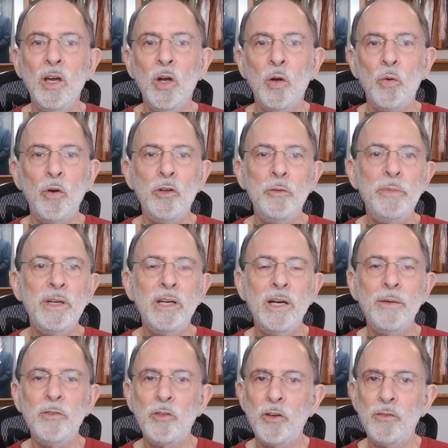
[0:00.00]
where you become
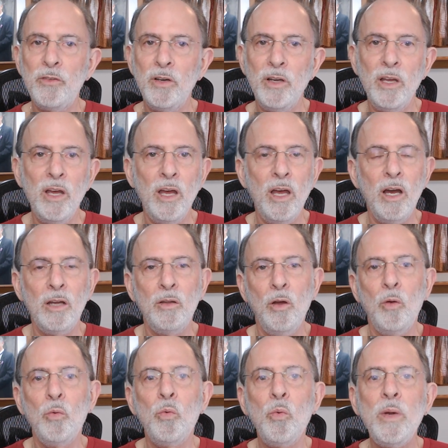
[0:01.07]
sort of a
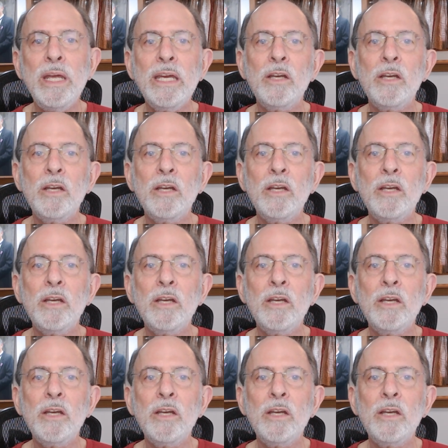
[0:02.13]
weak,